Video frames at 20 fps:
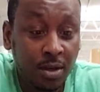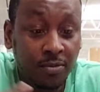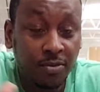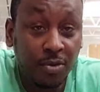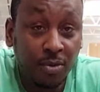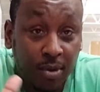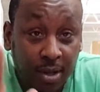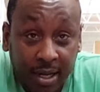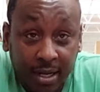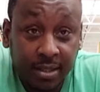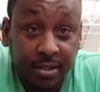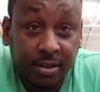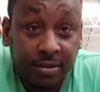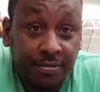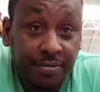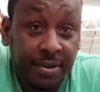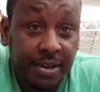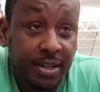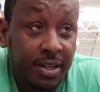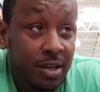If you like
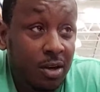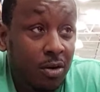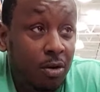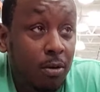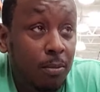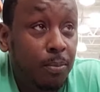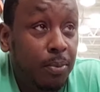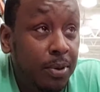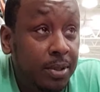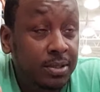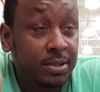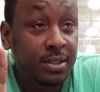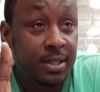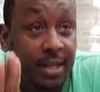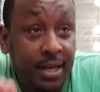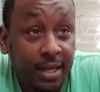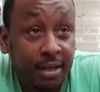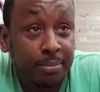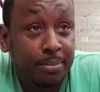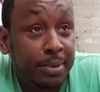this video, press the
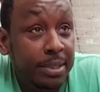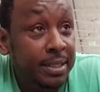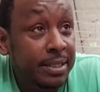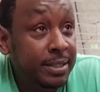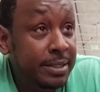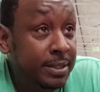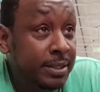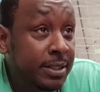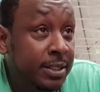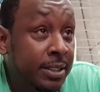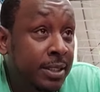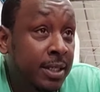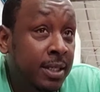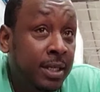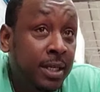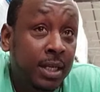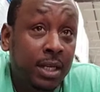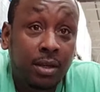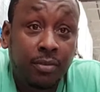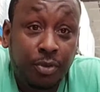like button.
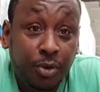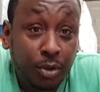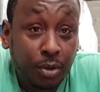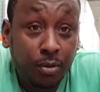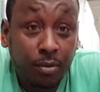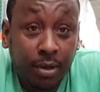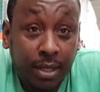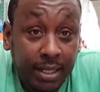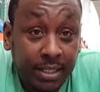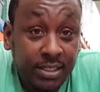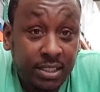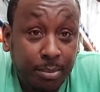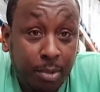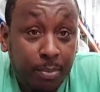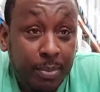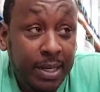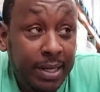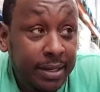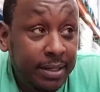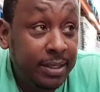If you don't like
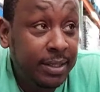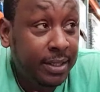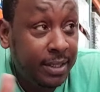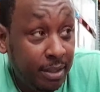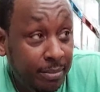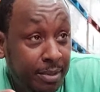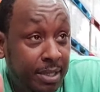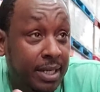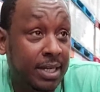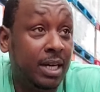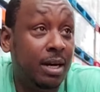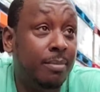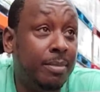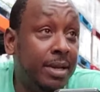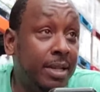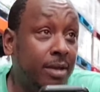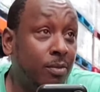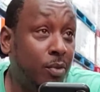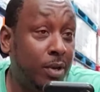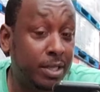something about it, give me a
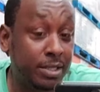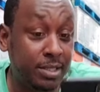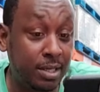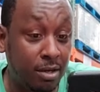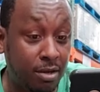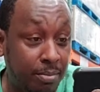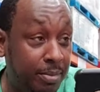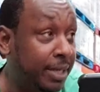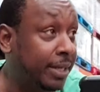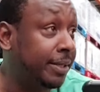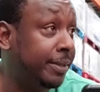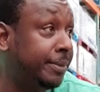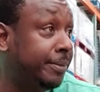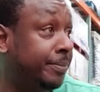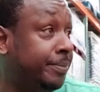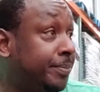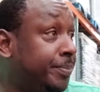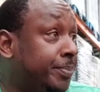comment and we can talk about it.